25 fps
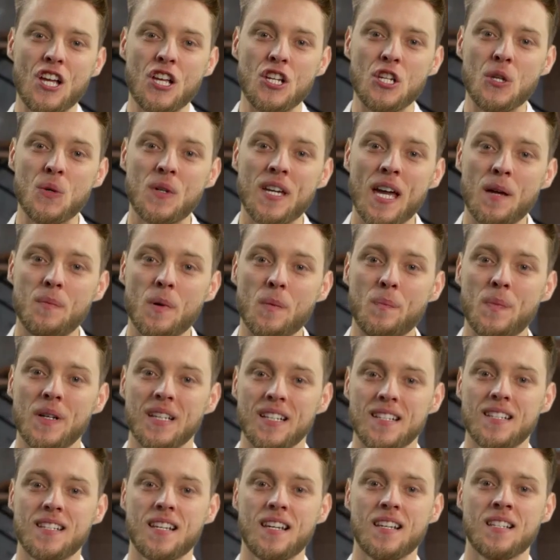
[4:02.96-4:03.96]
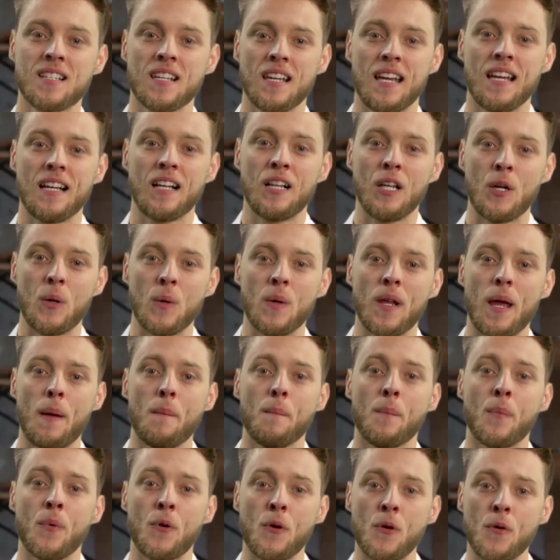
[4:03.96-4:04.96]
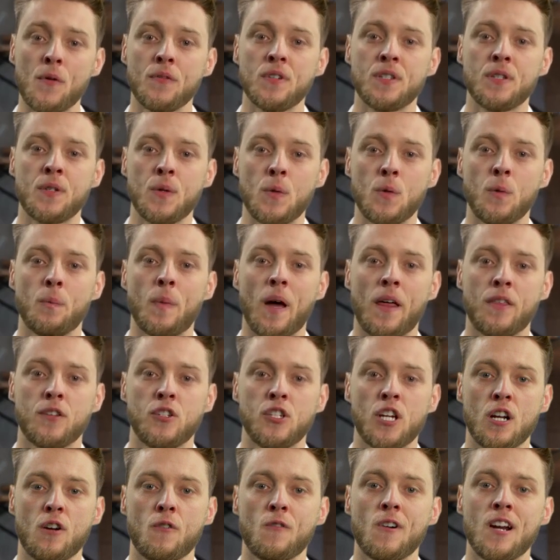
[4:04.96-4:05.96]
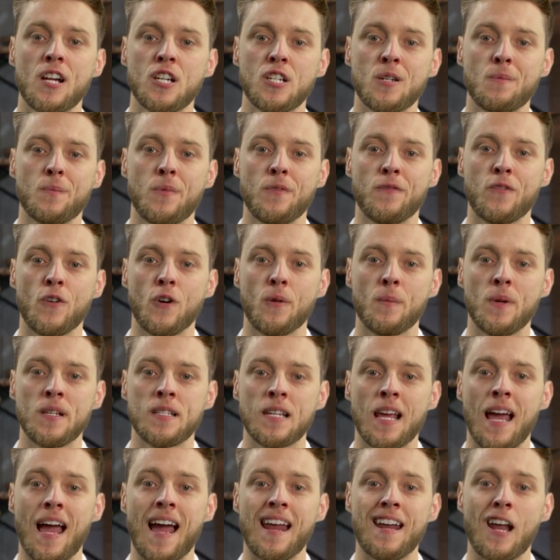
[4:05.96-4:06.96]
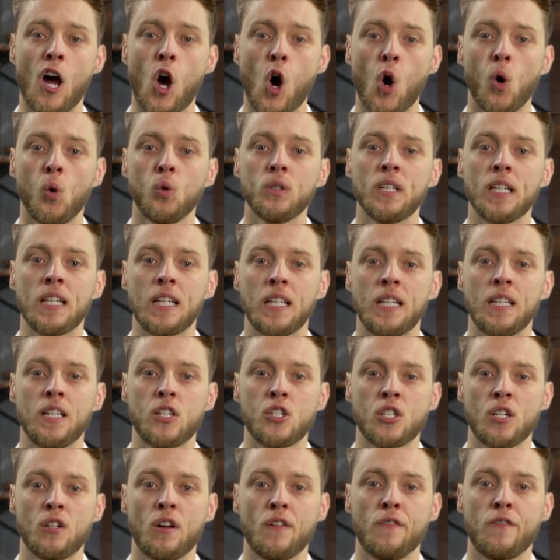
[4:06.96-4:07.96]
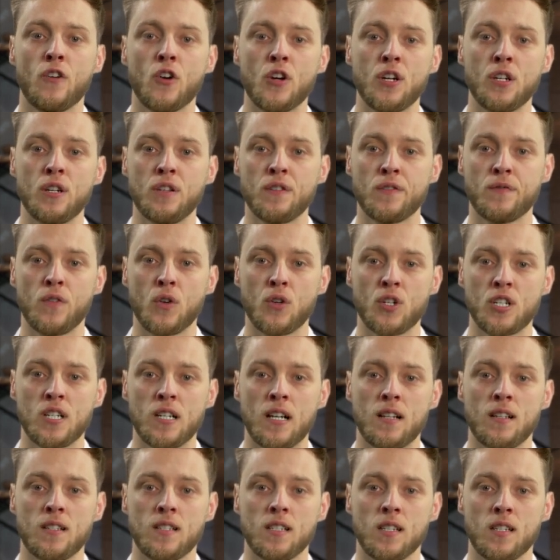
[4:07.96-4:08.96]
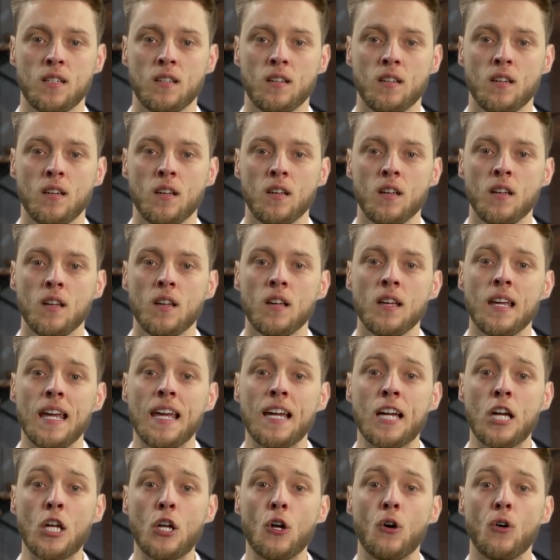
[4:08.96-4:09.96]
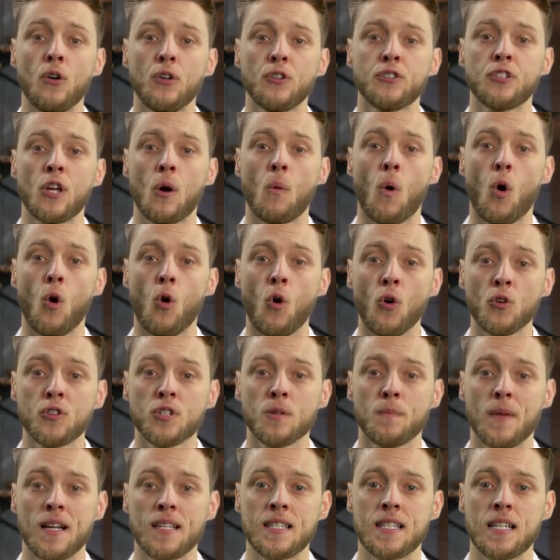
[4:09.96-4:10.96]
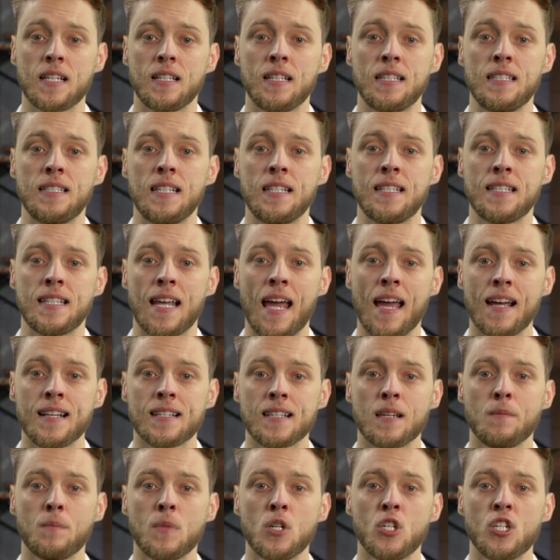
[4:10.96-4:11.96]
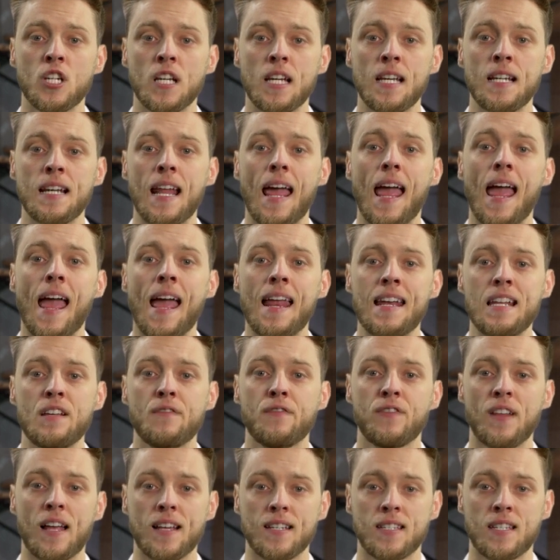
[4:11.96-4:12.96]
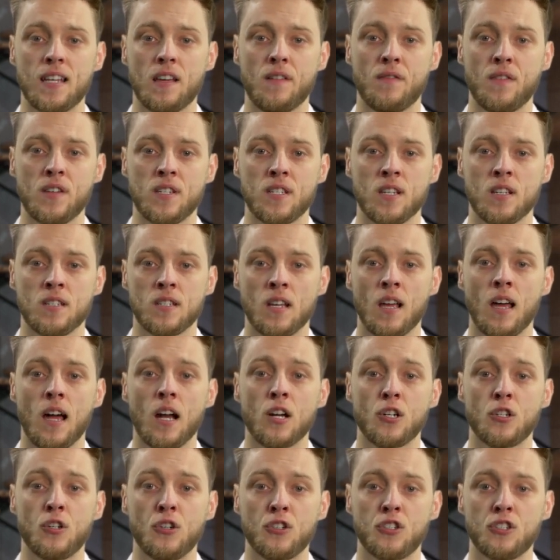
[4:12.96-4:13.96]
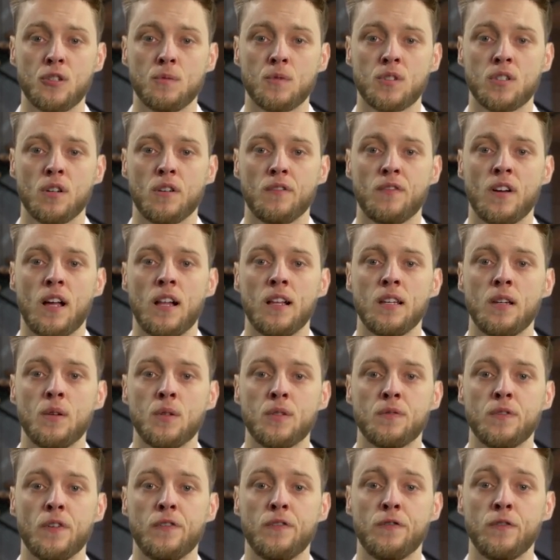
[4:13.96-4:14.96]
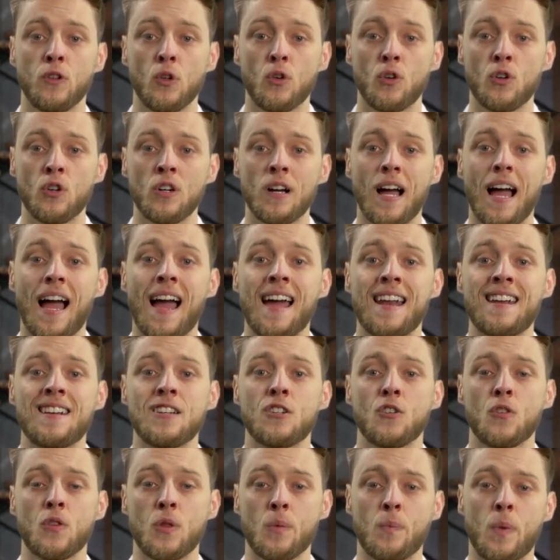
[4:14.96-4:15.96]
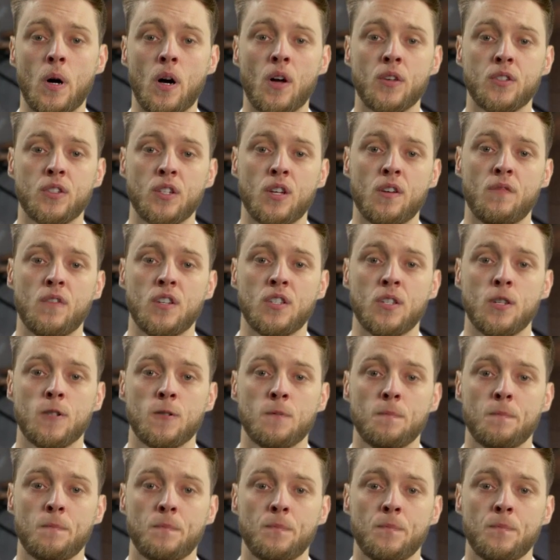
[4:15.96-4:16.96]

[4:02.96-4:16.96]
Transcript: New capabilities include improved toolpath generation performance and holder collision avoidance functionality. It can also automatically detect and machine any flat surfaces and custom stock values for floor and other part surfaces.